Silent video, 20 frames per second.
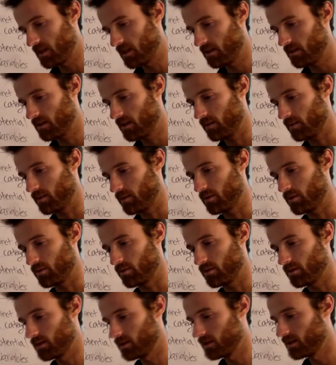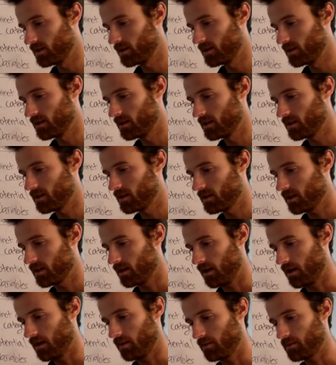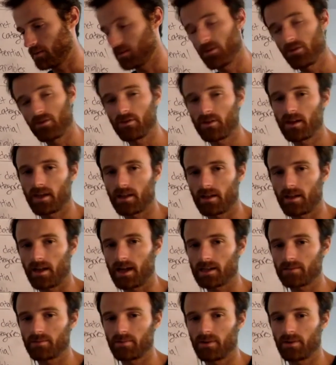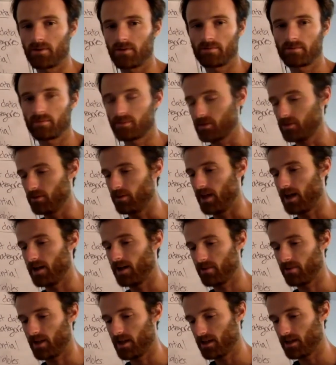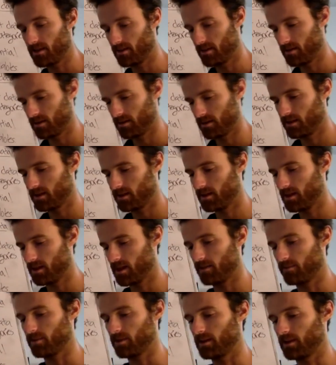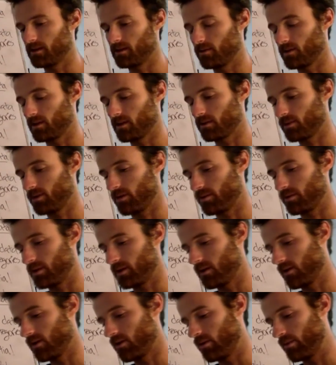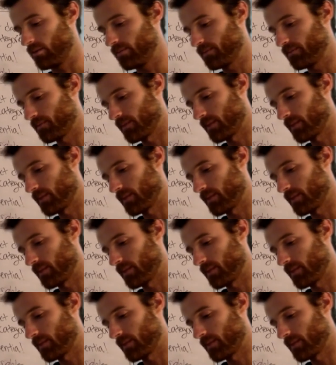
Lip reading: That'll be cool. Because usually in class, we don't do that, right? Can't really do an experiment at home.